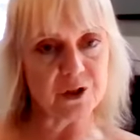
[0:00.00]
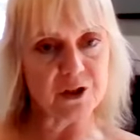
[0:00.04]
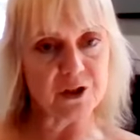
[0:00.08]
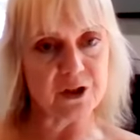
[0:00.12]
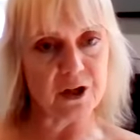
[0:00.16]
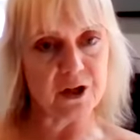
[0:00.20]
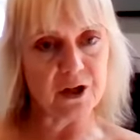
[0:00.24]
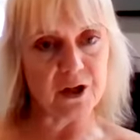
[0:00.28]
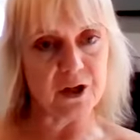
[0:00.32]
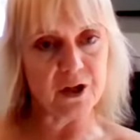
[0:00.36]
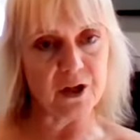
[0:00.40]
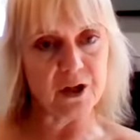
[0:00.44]

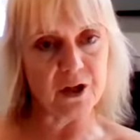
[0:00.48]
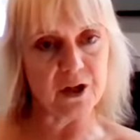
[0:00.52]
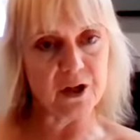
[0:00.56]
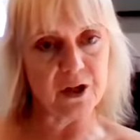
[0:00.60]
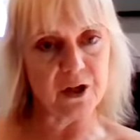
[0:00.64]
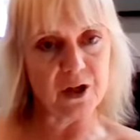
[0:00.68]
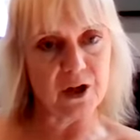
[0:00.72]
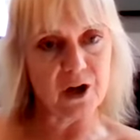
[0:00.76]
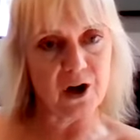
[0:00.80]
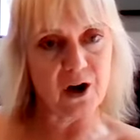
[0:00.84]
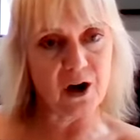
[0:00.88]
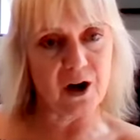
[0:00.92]
that
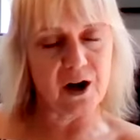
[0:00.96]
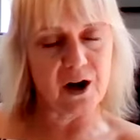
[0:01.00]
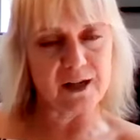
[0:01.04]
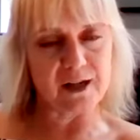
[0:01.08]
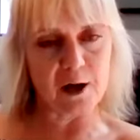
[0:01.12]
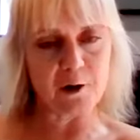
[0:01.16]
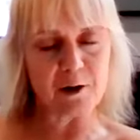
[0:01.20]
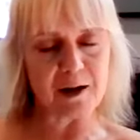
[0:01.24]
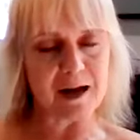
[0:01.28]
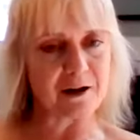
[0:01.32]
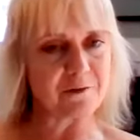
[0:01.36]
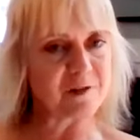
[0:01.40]
I
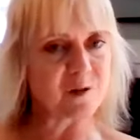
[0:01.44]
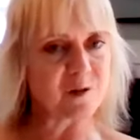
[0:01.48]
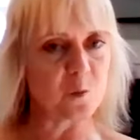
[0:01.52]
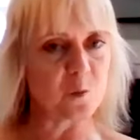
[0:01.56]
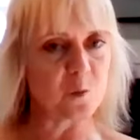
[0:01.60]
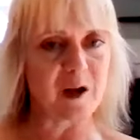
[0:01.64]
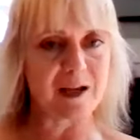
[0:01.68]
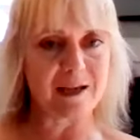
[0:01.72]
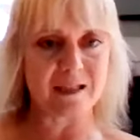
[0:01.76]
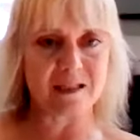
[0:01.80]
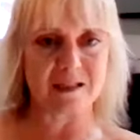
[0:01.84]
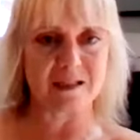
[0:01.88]
don't have to
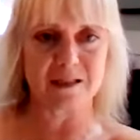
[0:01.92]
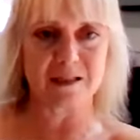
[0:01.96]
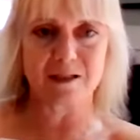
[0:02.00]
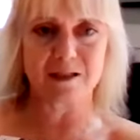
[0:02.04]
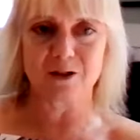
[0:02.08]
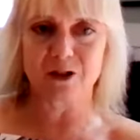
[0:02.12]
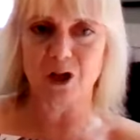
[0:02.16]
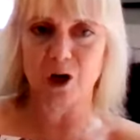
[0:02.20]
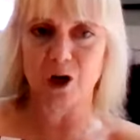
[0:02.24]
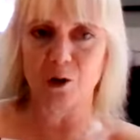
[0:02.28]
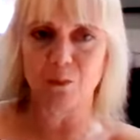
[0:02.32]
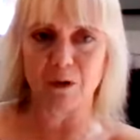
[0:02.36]

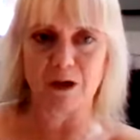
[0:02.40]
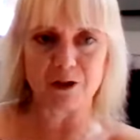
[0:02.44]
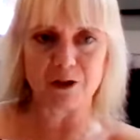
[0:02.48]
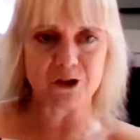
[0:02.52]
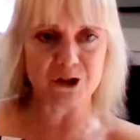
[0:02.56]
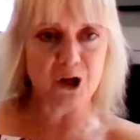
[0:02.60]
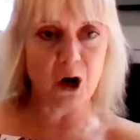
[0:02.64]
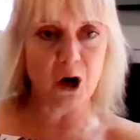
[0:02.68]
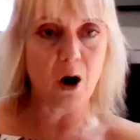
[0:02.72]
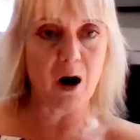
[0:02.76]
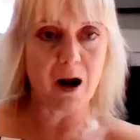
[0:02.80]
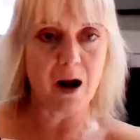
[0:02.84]
waste so
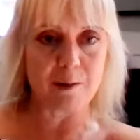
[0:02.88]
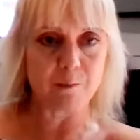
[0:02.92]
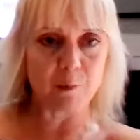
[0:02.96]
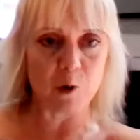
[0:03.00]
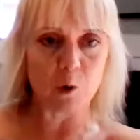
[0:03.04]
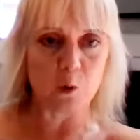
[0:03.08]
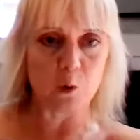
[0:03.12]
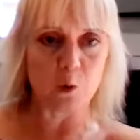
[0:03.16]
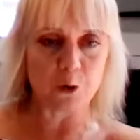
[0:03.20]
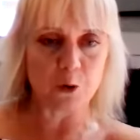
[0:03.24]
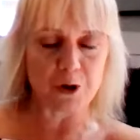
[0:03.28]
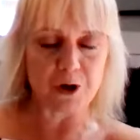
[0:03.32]
much time
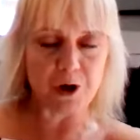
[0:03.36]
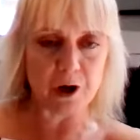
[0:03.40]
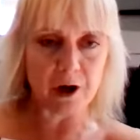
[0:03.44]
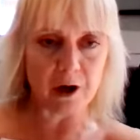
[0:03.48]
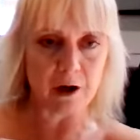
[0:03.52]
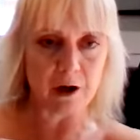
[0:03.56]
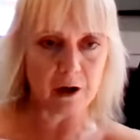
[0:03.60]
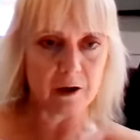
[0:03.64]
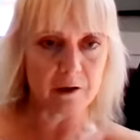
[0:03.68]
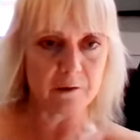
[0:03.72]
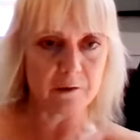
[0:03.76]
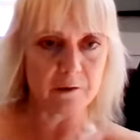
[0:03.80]
or
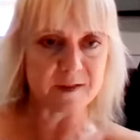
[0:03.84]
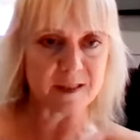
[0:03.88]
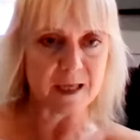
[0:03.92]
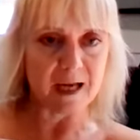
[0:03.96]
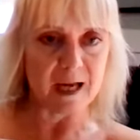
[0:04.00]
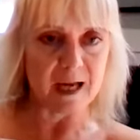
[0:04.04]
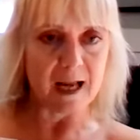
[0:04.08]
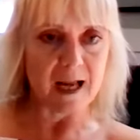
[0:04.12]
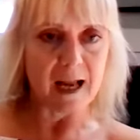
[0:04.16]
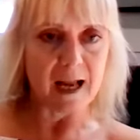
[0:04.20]
nerves